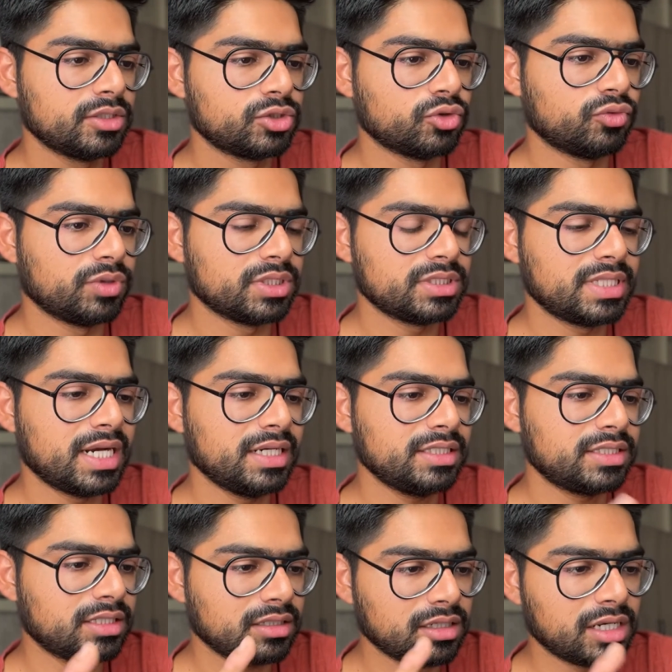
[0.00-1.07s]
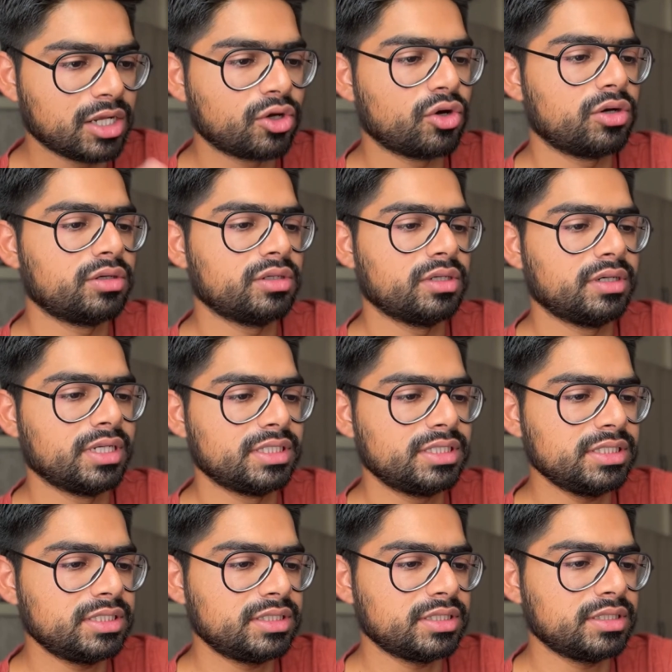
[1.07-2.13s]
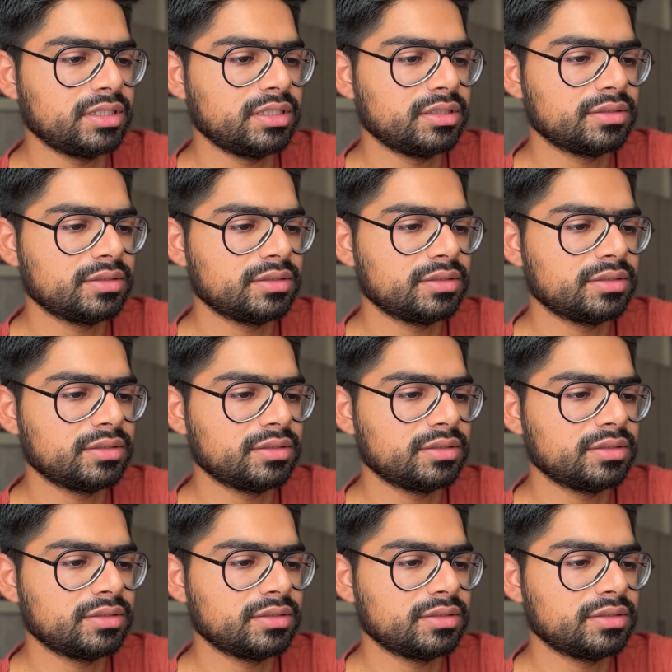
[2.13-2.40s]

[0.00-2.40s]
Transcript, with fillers: so once that is done click on register